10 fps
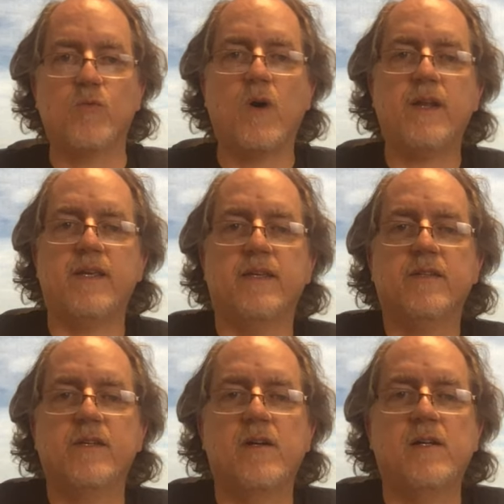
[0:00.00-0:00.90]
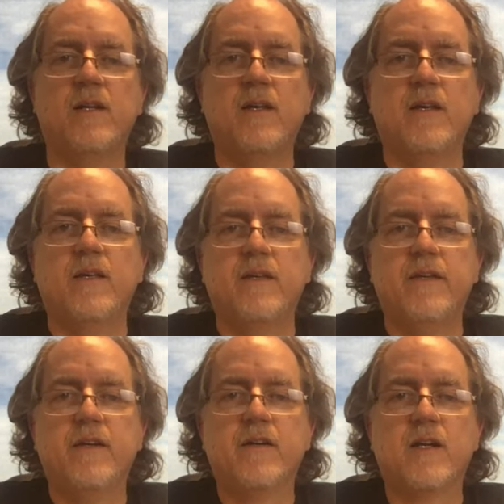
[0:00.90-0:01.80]
One is,
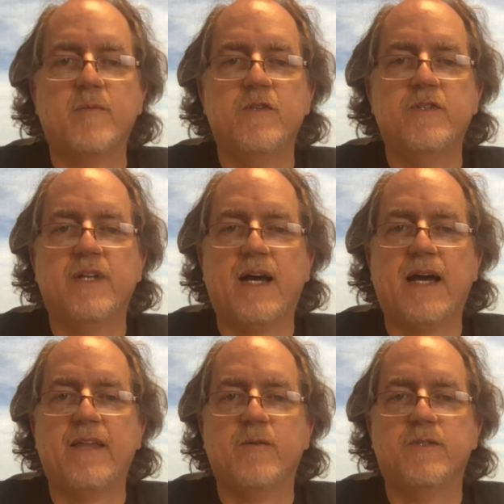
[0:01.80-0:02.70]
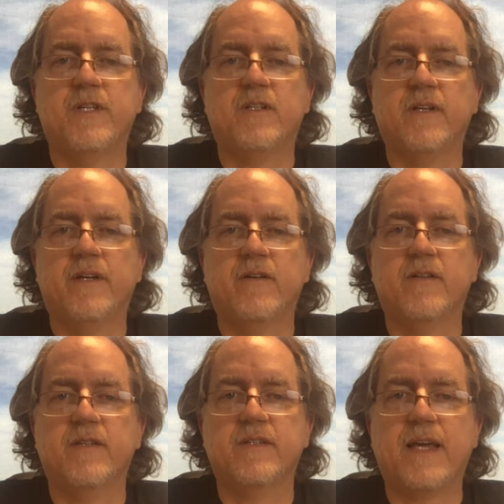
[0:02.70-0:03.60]
here I'm using I that was declared
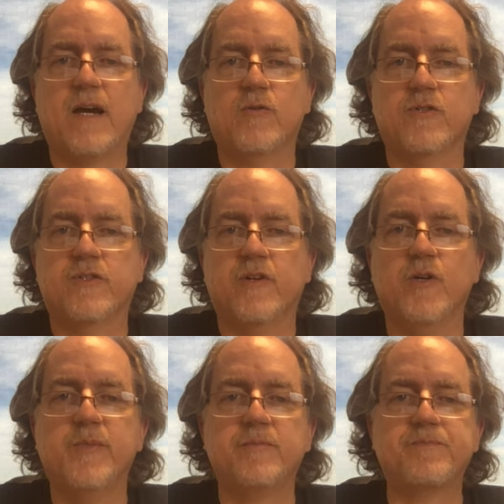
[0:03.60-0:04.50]
in this outer scope.